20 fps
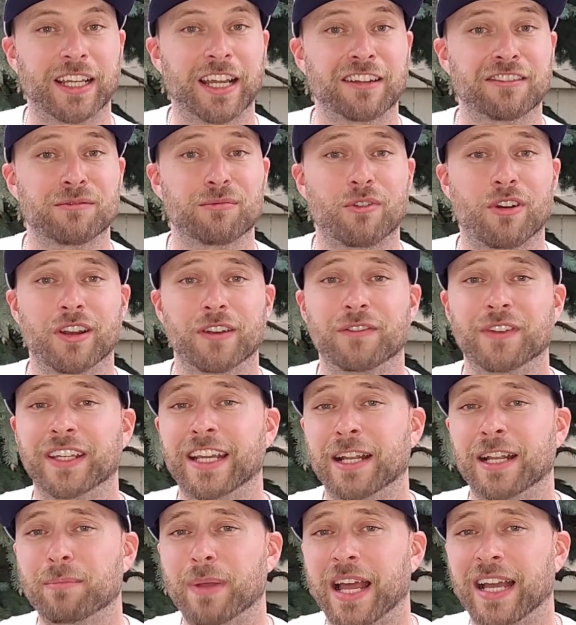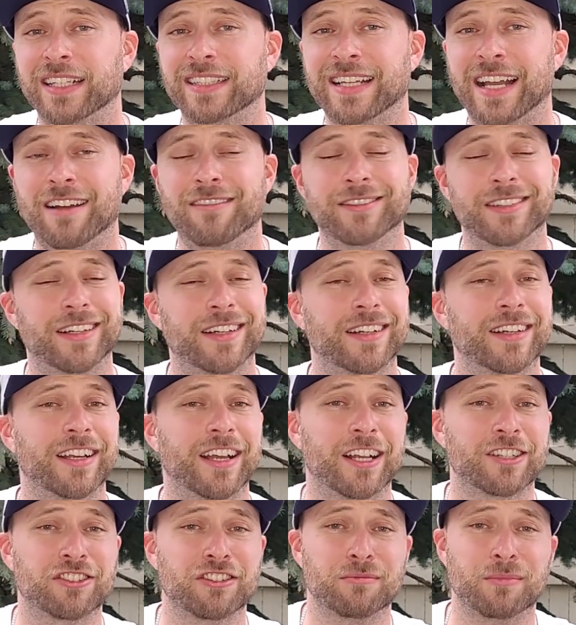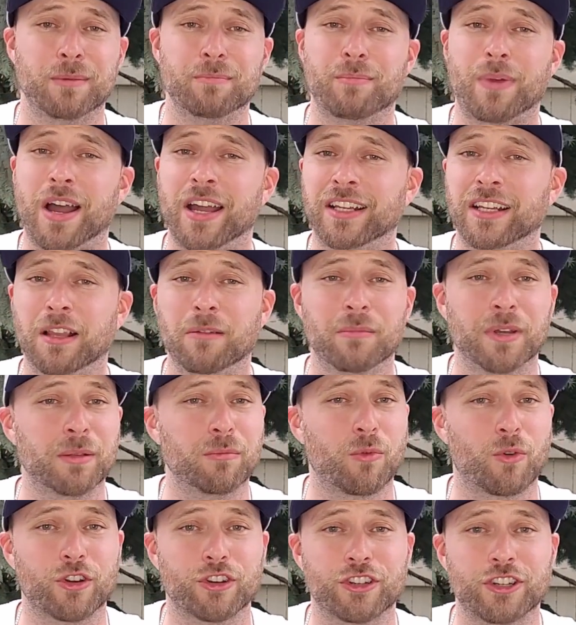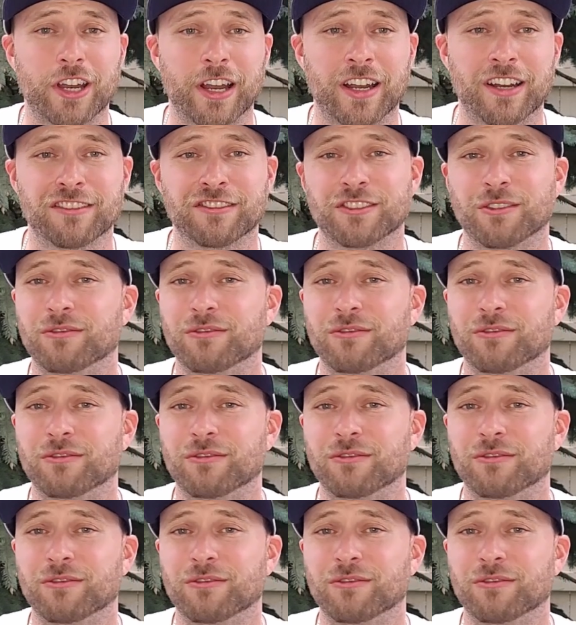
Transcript: guess what? If you get back down there, just be buying a little bit more shares,